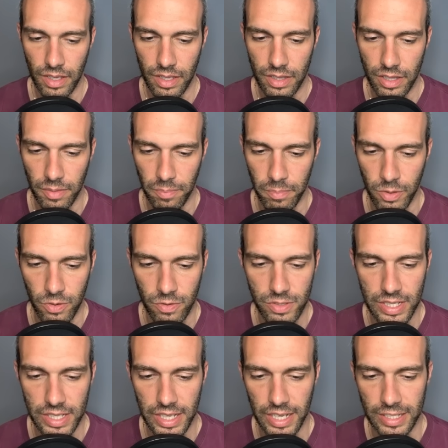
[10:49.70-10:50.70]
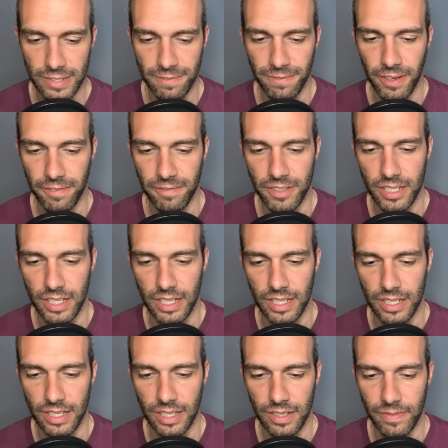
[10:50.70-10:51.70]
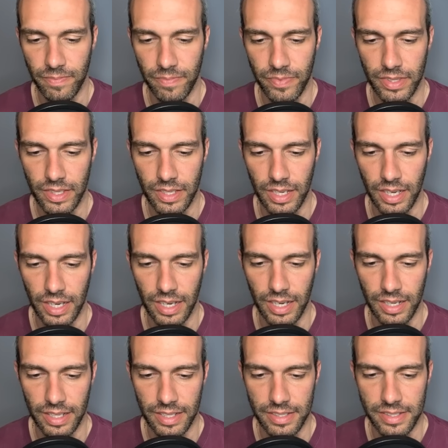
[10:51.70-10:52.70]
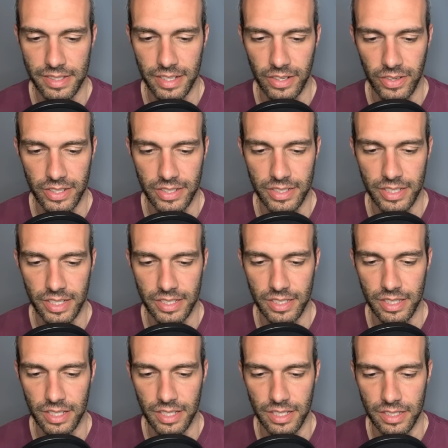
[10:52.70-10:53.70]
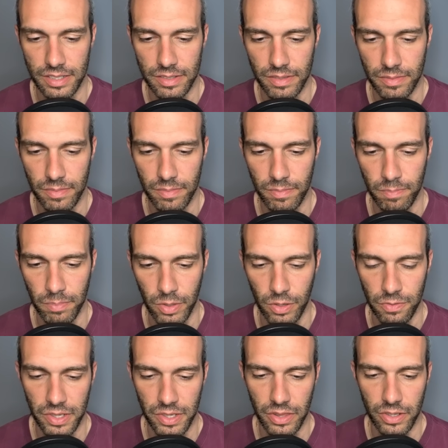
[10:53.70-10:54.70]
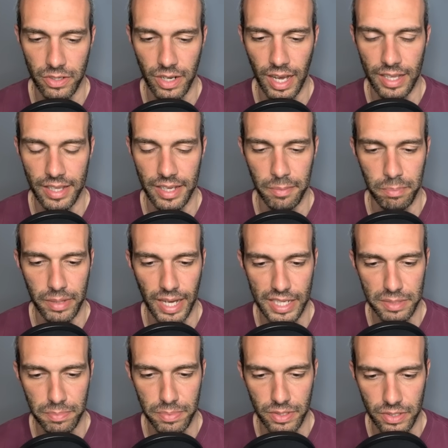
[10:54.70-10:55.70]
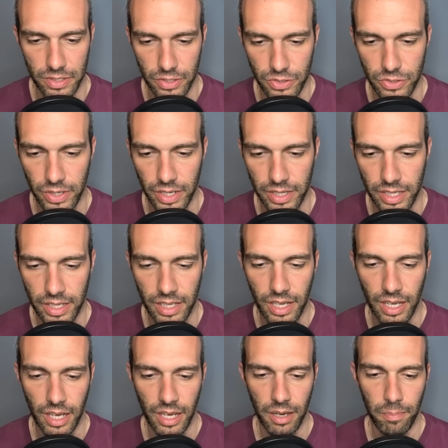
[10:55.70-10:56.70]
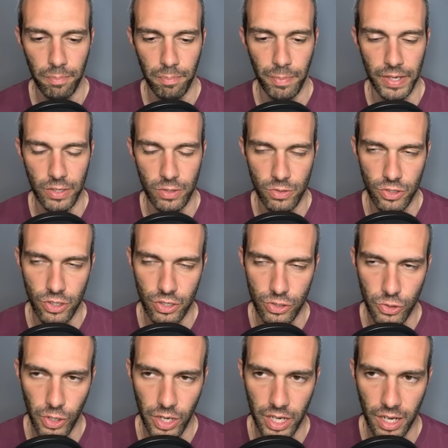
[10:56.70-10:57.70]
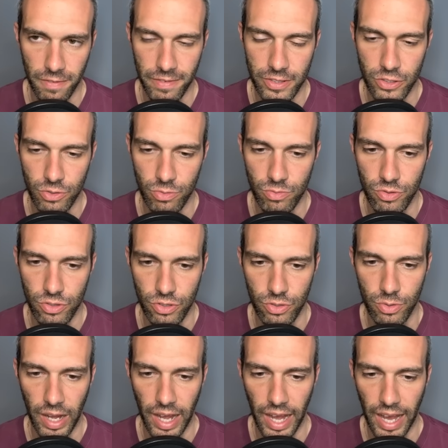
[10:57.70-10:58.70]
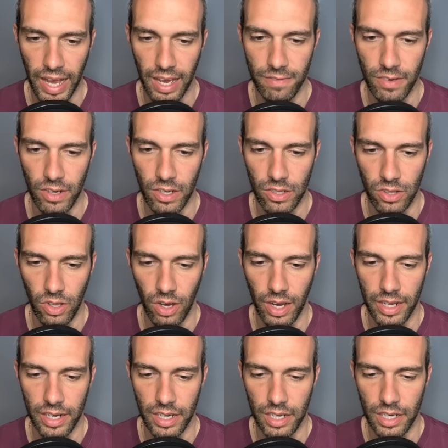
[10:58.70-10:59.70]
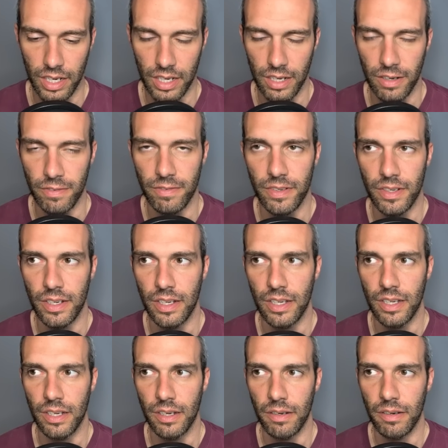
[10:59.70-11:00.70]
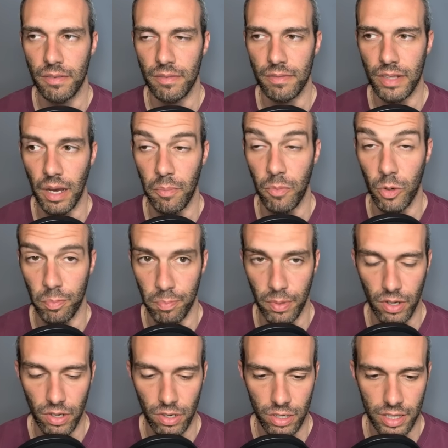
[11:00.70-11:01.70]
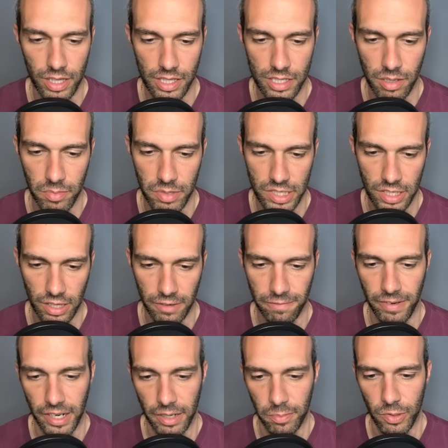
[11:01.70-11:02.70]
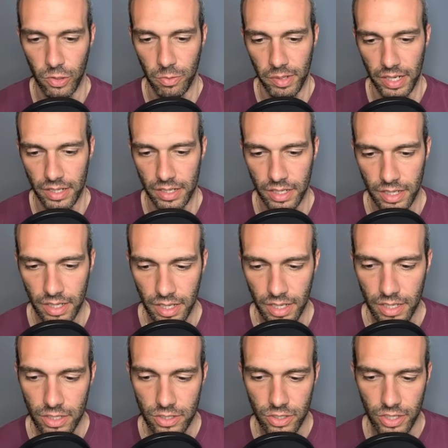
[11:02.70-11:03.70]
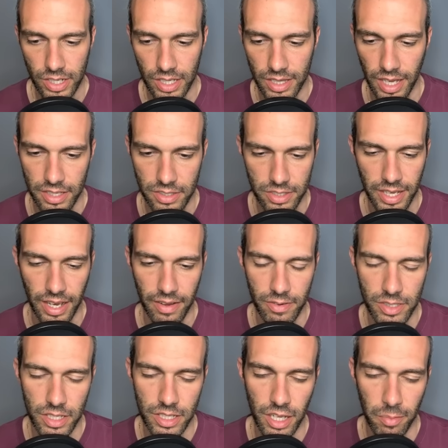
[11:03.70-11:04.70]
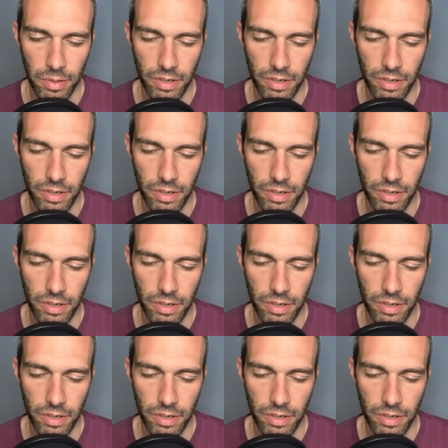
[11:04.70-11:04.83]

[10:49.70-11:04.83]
moves, it takes 15 incinerates to get to these moves, and they're not like blast burn nukes or anything, but your trade-off is you do have a lot more bulk than some of these other fire Pokemon. So you got that. So yeah, it was a double,